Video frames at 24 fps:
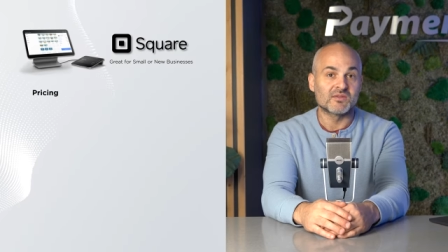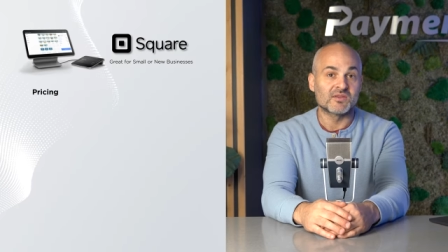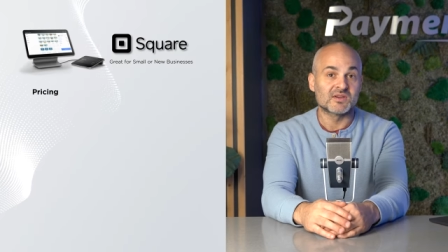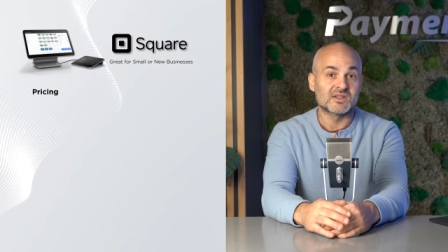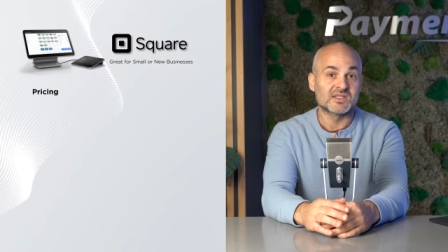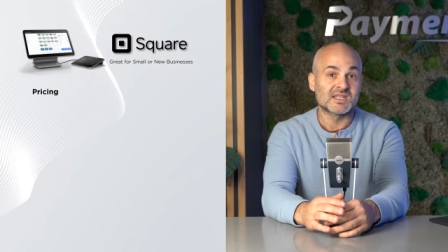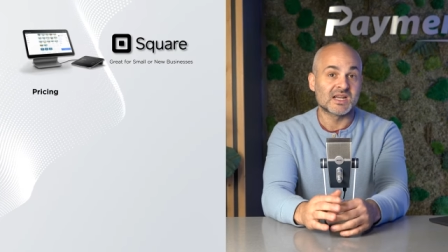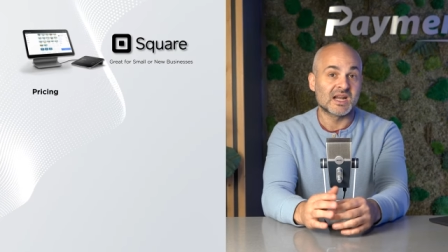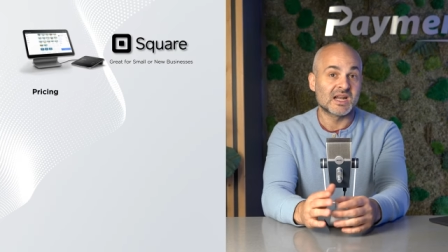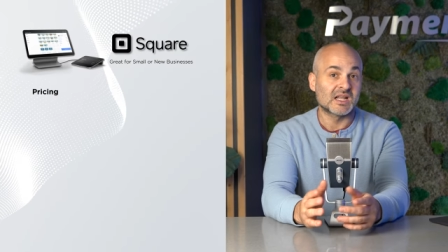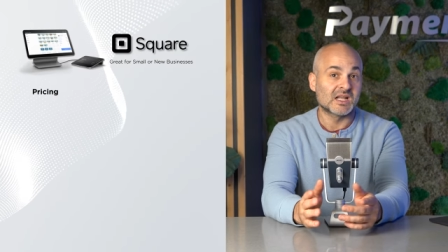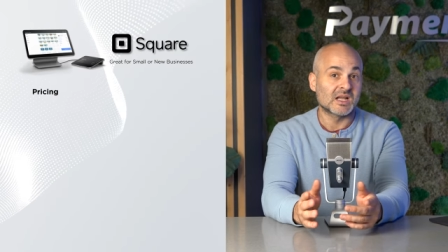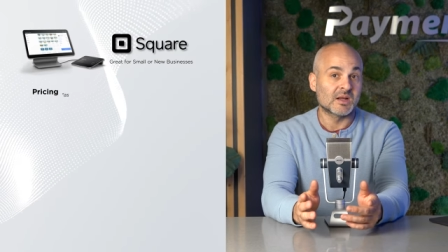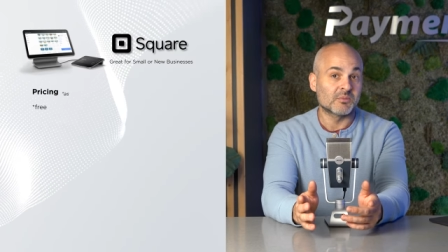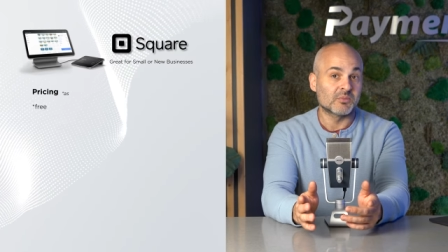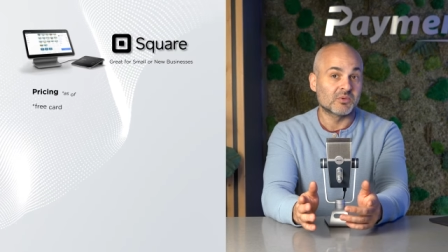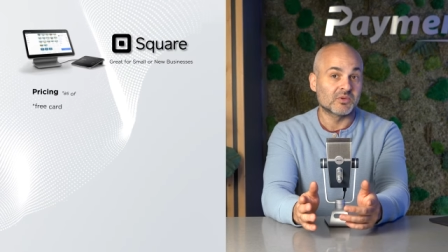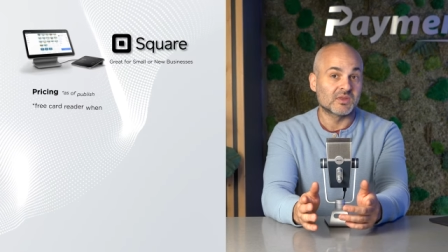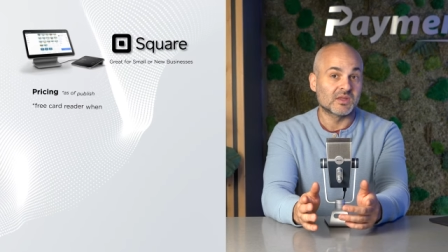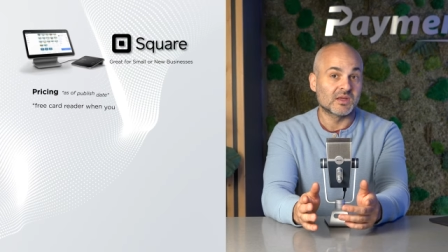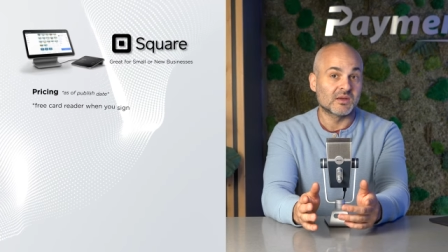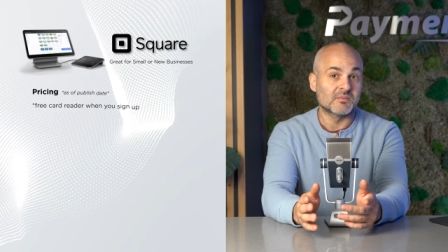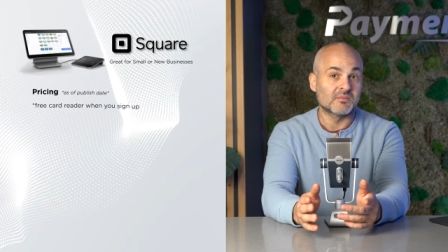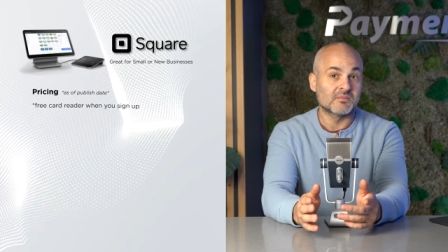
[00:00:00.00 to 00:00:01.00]
for signing up
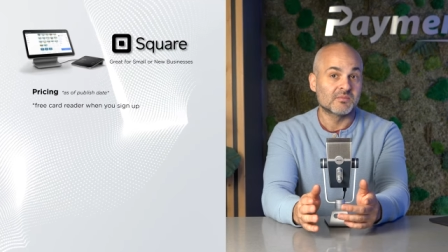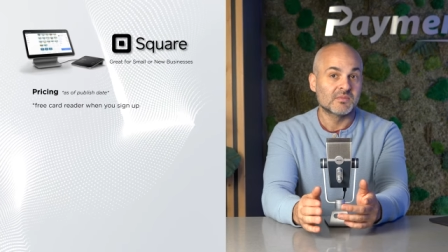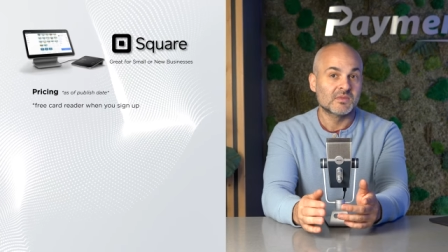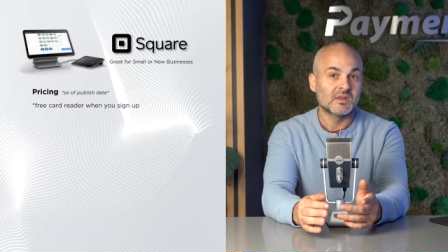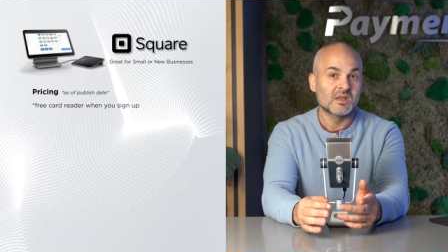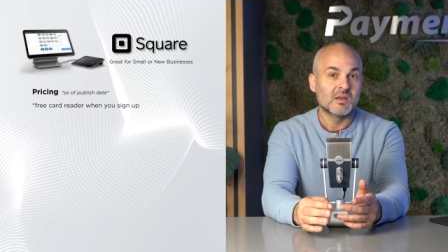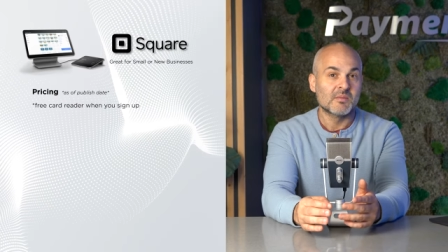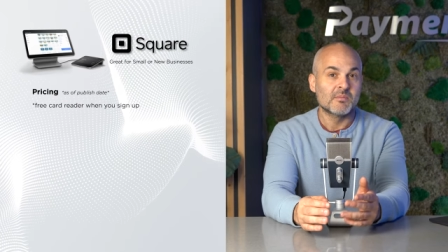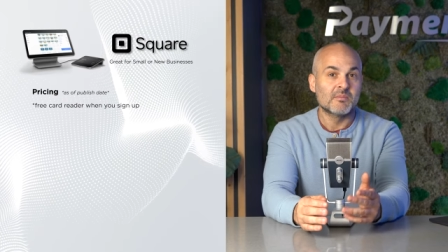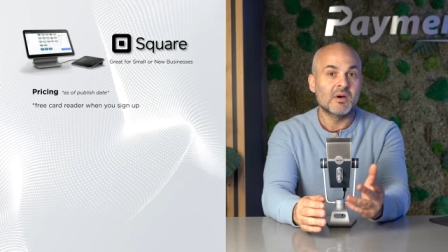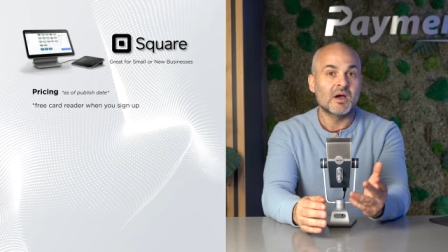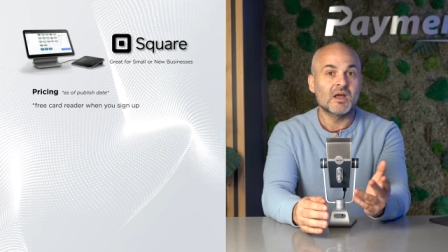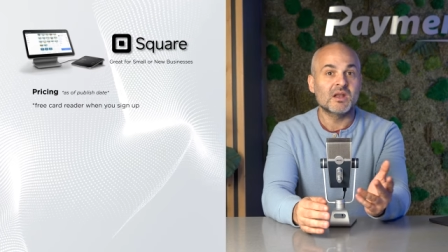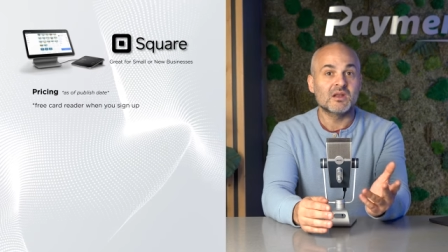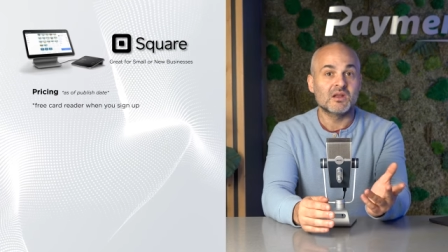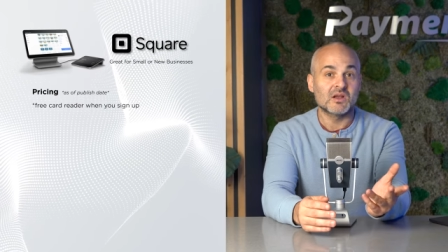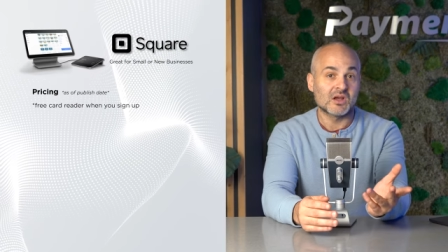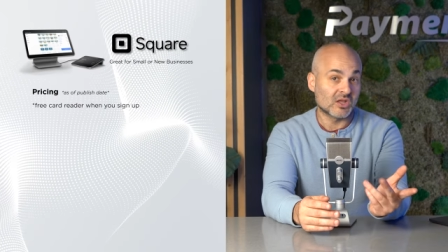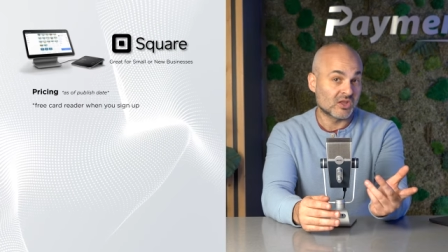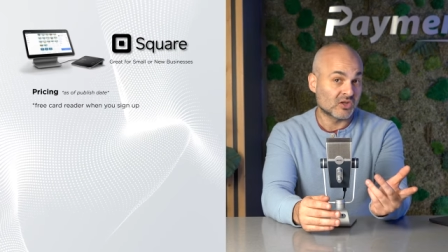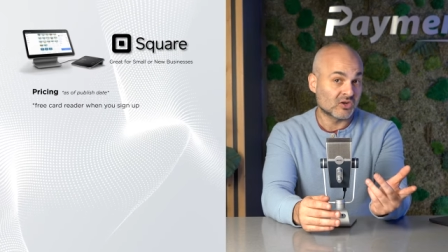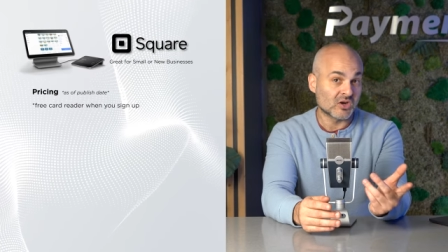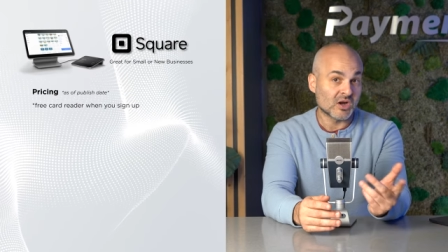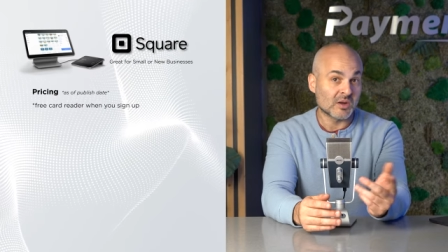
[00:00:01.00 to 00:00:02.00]
with them but
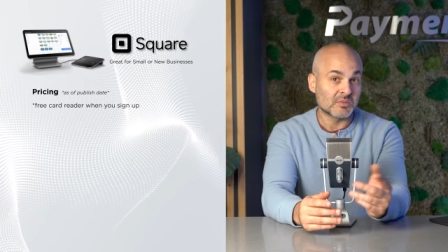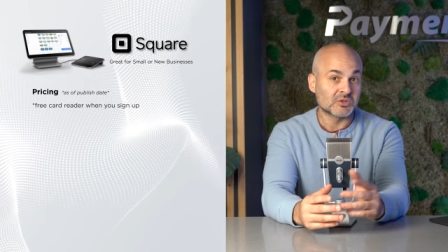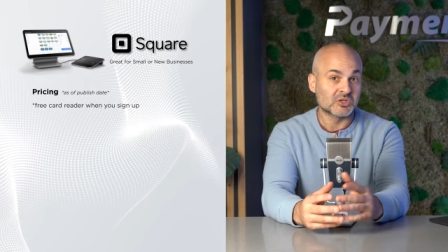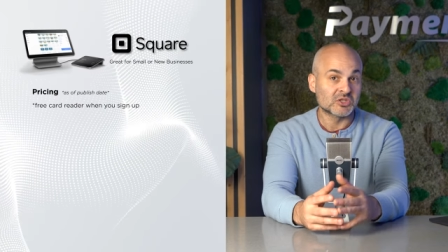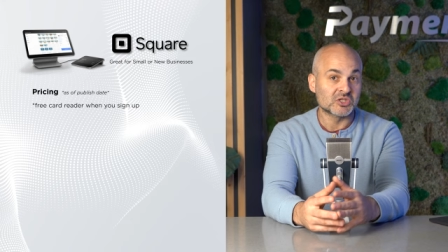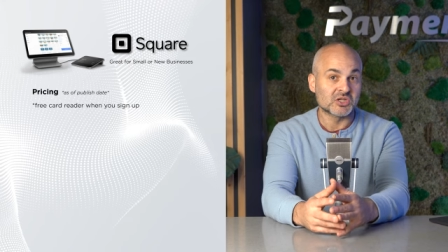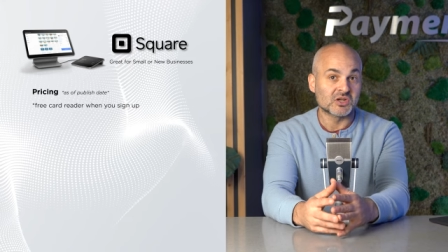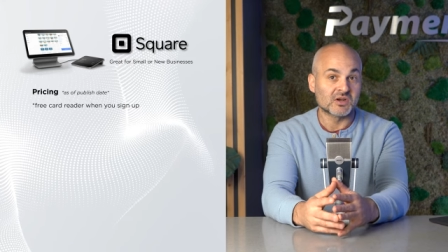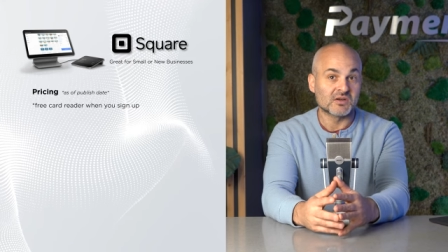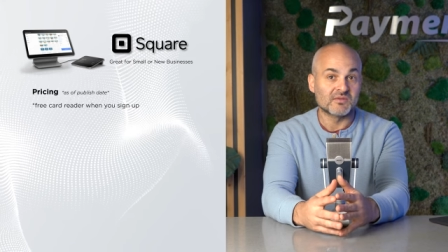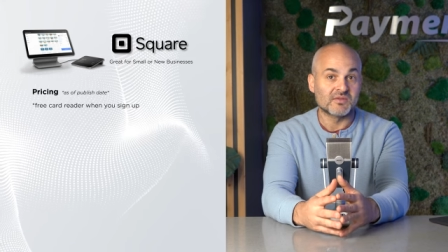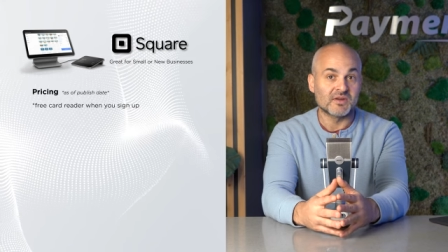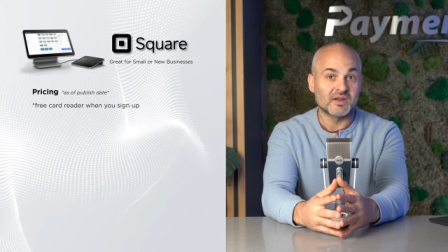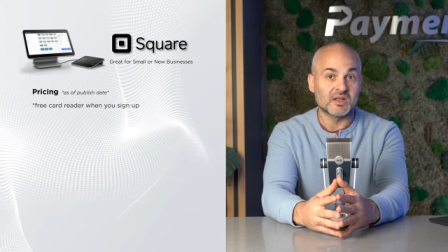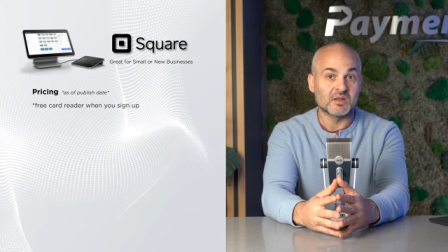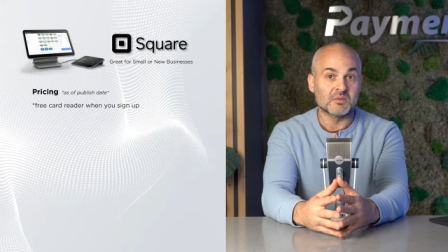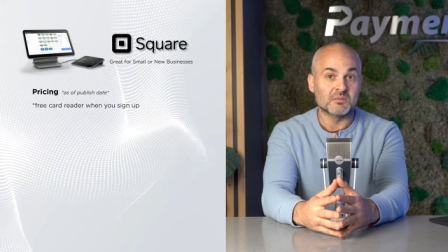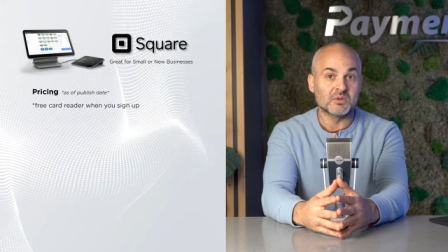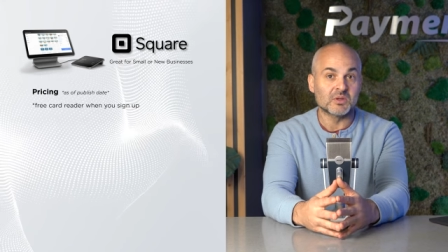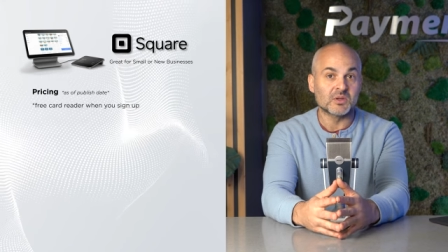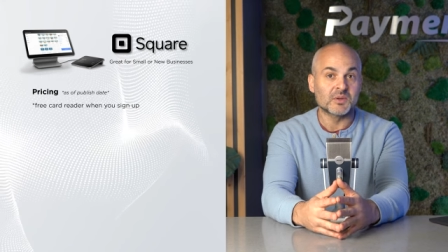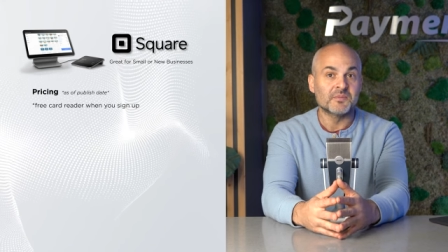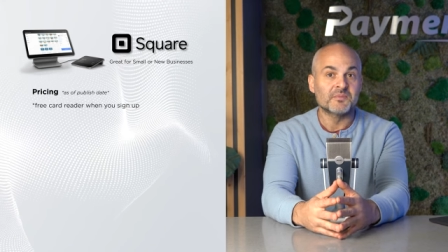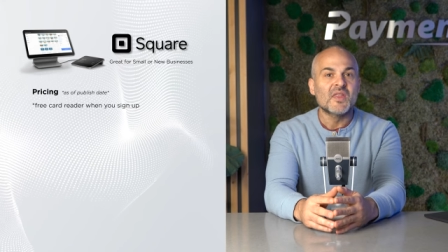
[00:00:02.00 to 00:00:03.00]
other options are available.